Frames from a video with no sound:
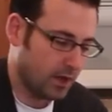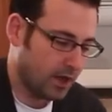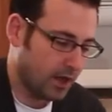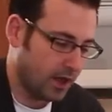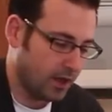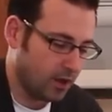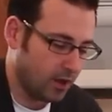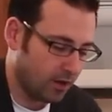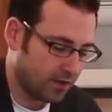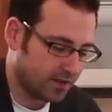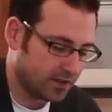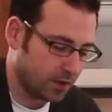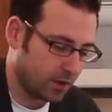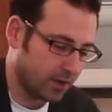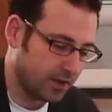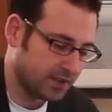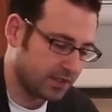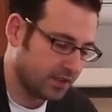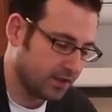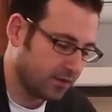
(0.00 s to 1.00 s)
And you can store
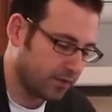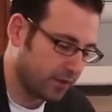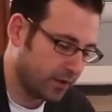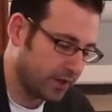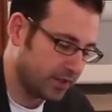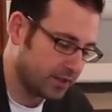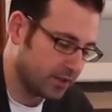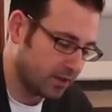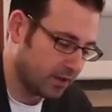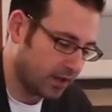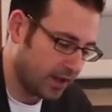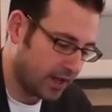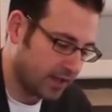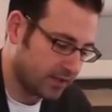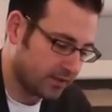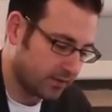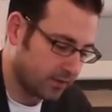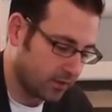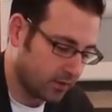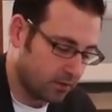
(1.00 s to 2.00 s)
this in the freezer, it
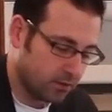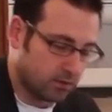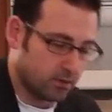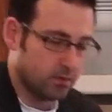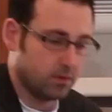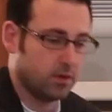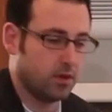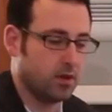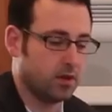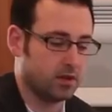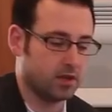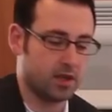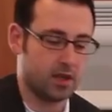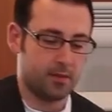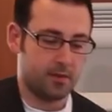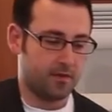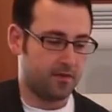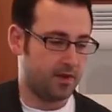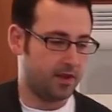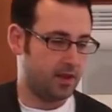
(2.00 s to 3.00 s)
lasts for a long
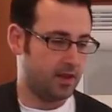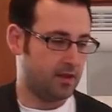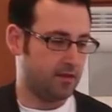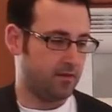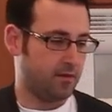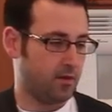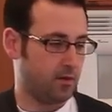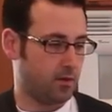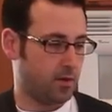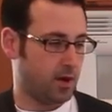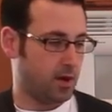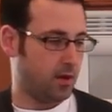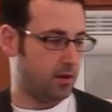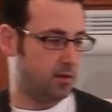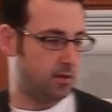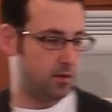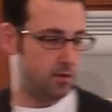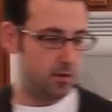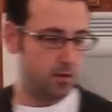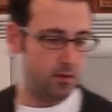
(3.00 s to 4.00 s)
time. I've had that for a while.
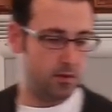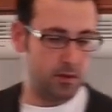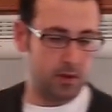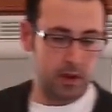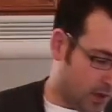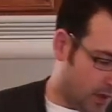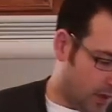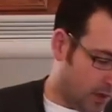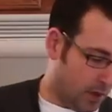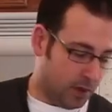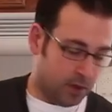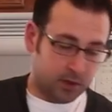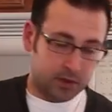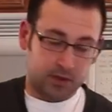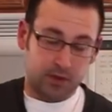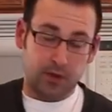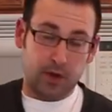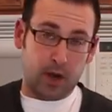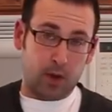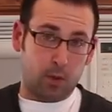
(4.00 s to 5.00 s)

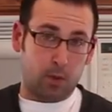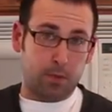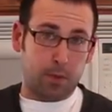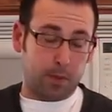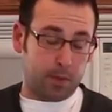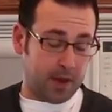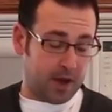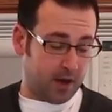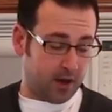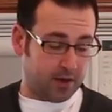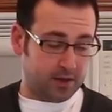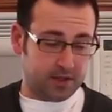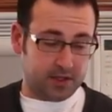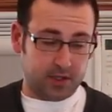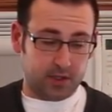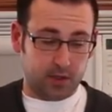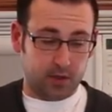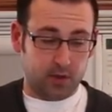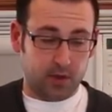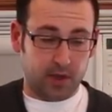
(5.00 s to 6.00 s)
So now we're prepared
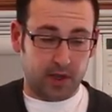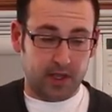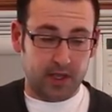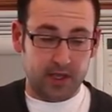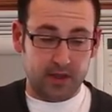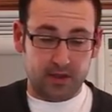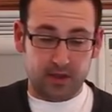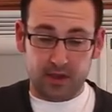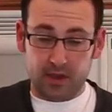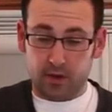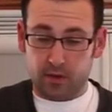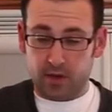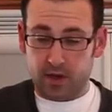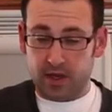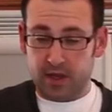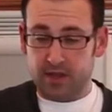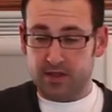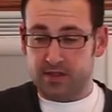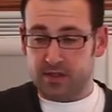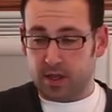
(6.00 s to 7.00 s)
to heat the
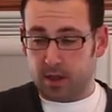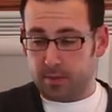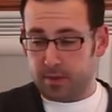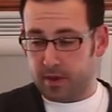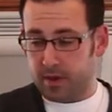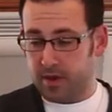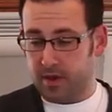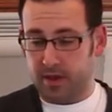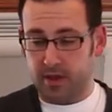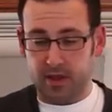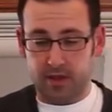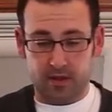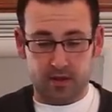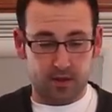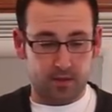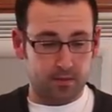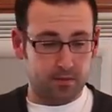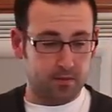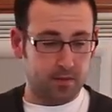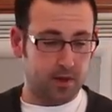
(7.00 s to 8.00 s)
ingredients up, get
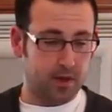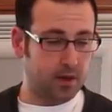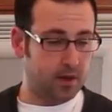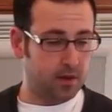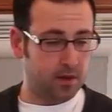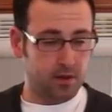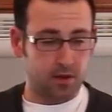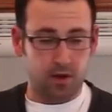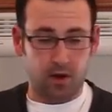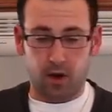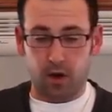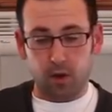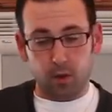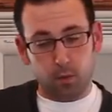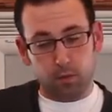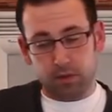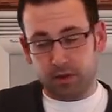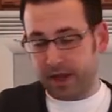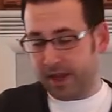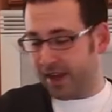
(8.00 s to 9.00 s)
them
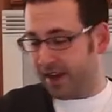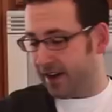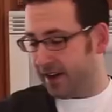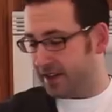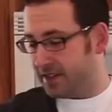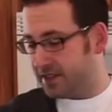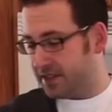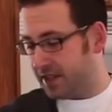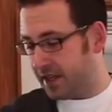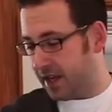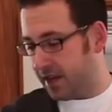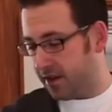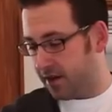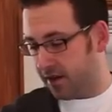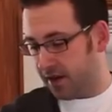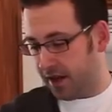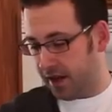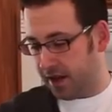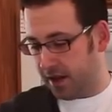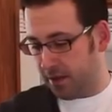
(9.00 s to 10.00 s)
all playing nice
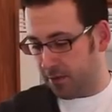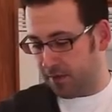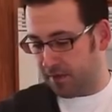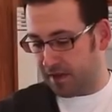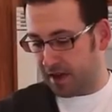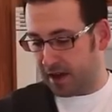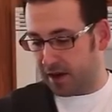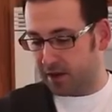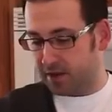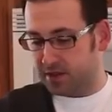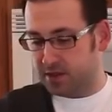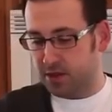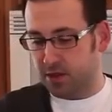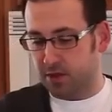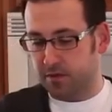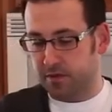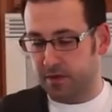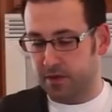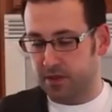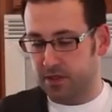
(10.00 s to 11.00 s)
together, and then we've got our
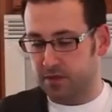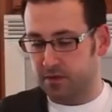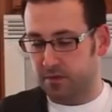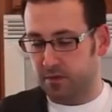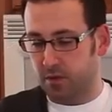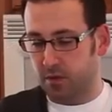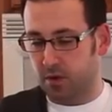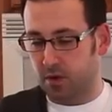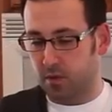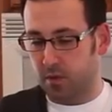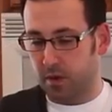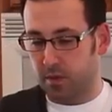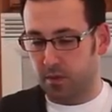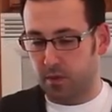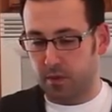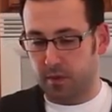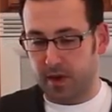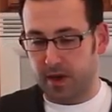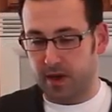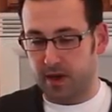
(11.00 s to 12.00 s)
surface for when
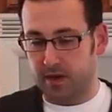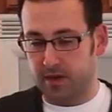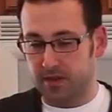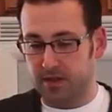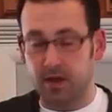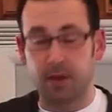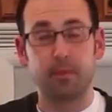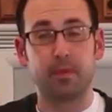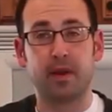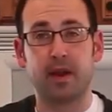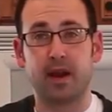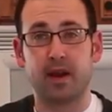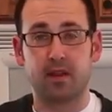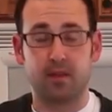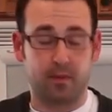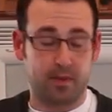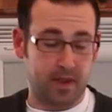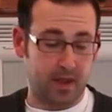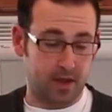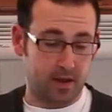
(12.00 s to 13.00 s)
we're ready to dump it out of
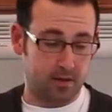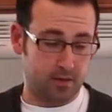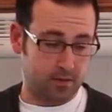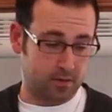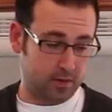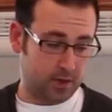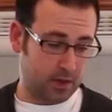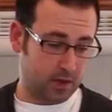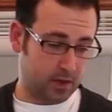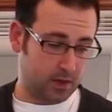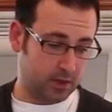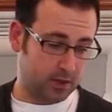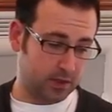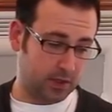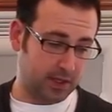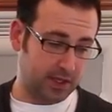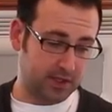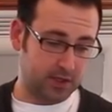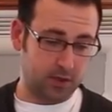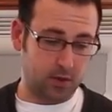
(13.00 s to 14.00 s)
the pan.
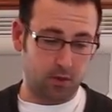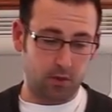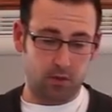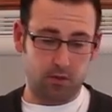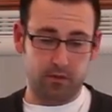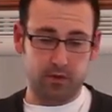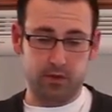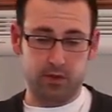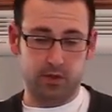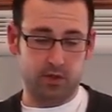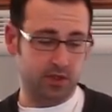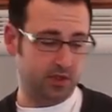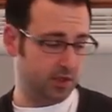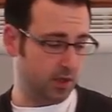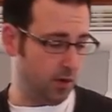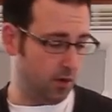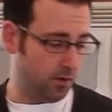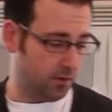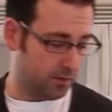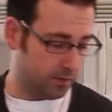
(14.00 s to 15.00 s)
So let's go over to the
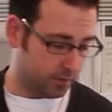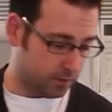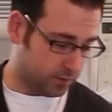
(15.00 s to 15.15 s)
stove.